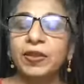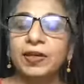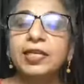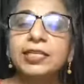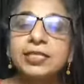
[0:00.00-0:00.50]

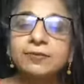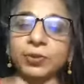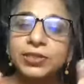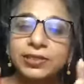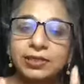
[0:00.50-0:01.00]
it
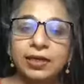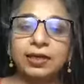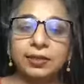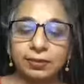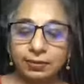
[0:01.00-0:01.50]
was
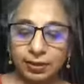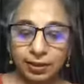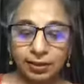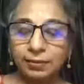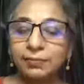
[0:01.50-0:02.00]

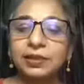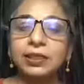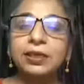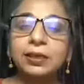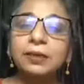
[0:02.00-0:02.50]
the